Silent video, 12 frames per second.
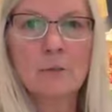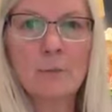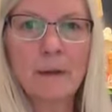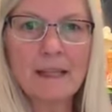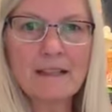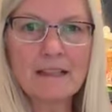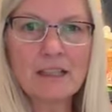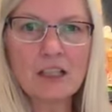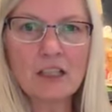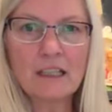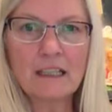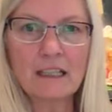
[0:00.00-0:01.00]
your basic
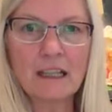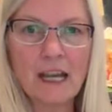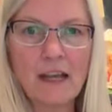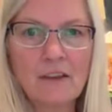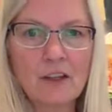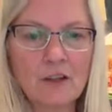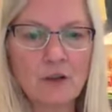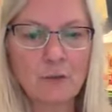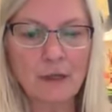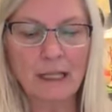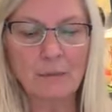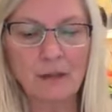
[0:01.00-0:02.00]
cookie. And they're
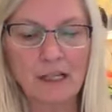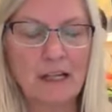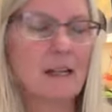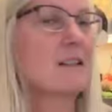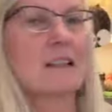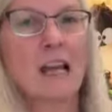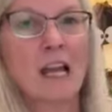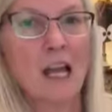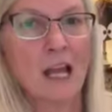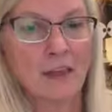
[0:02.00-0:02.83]
great because